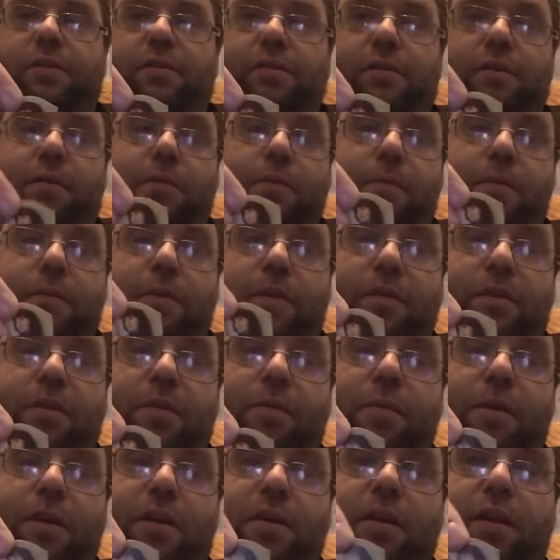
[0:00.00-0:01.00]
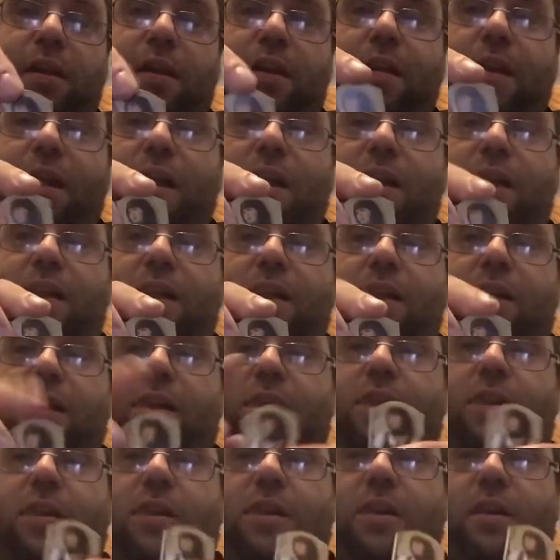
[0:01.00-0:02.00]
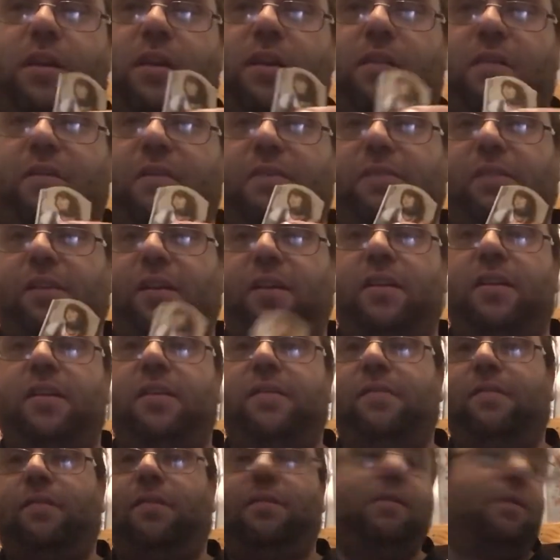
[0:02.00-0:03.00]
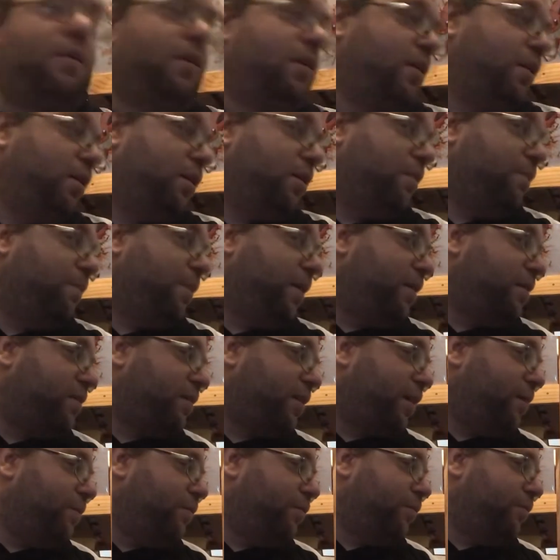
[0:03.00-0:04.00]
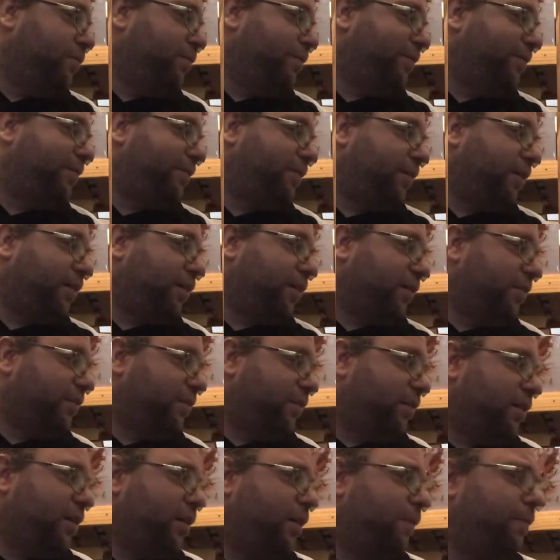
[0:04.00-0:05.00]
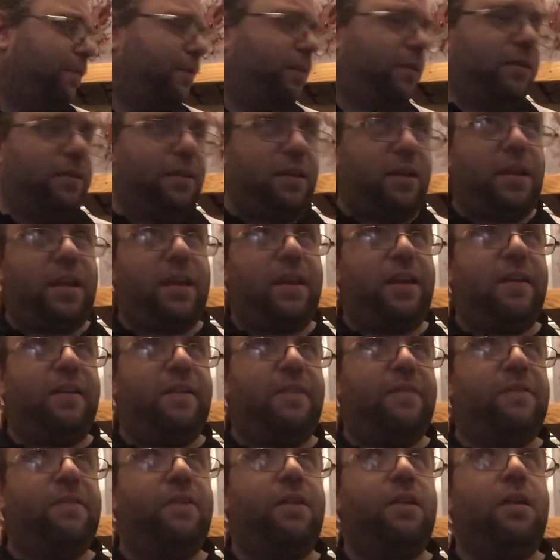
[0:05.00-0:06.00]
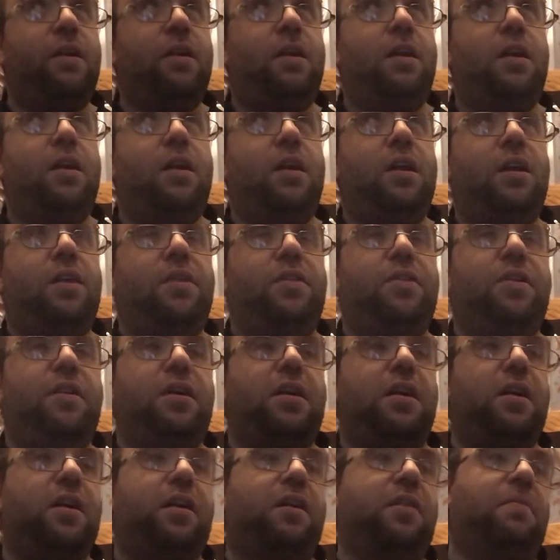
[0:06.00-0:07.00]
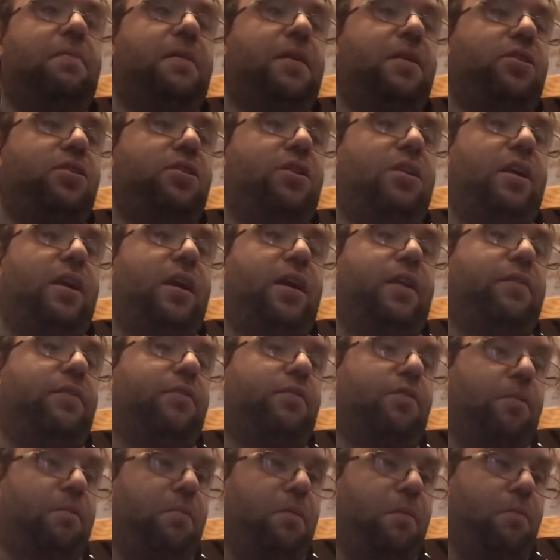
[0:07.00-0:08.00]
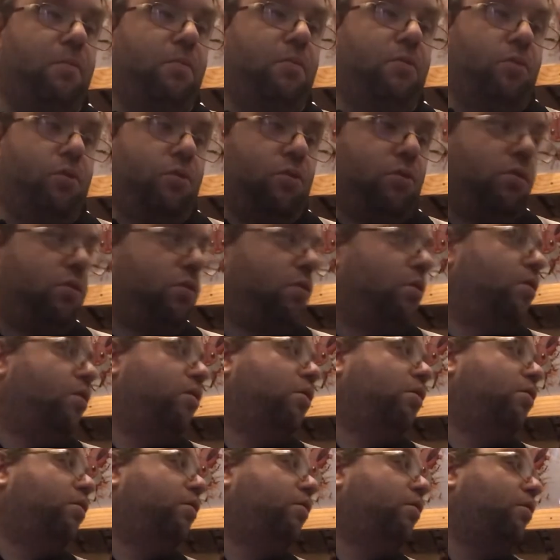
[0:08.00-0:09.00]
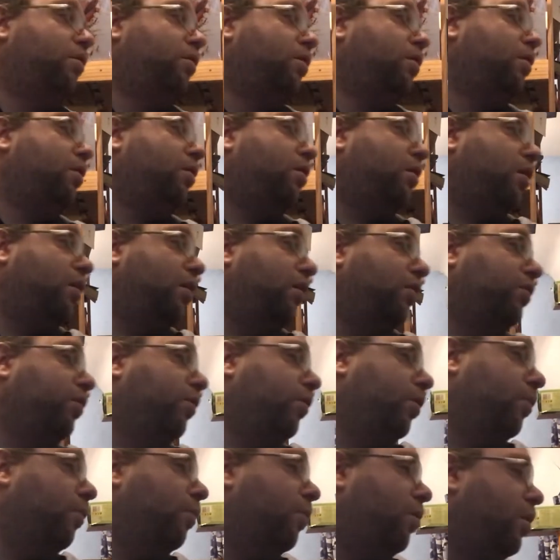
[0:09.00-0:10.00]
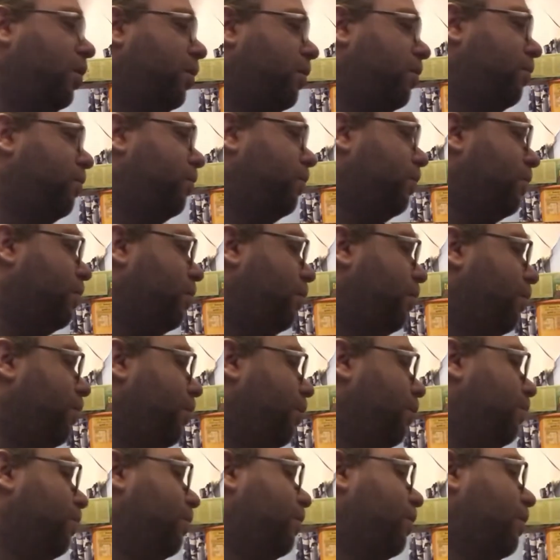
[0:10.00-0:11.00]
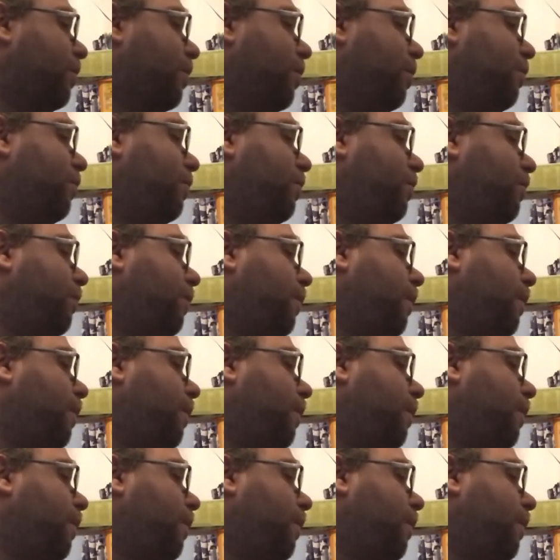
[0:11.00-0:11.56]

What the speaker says: So this is Wendy. You have standees. The base game comes with 6. I believe the expansion adds a couple more. I don't know why, because it's still over 6 characters.